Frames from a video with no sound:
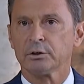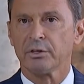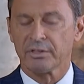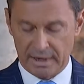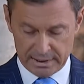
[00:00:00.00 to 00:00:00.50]
to
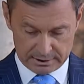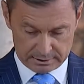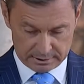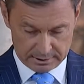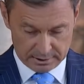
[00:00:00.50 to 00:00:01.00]
thank
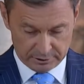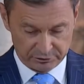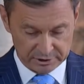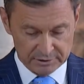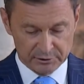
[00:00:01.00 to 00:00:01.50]

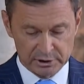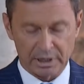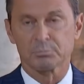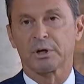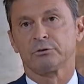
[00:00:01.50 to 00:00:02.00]
Stephen
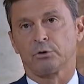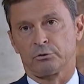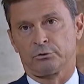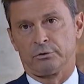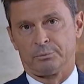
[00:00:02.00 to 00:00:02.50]
Dunbar
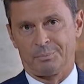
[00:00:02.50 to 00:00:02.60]
Johnson,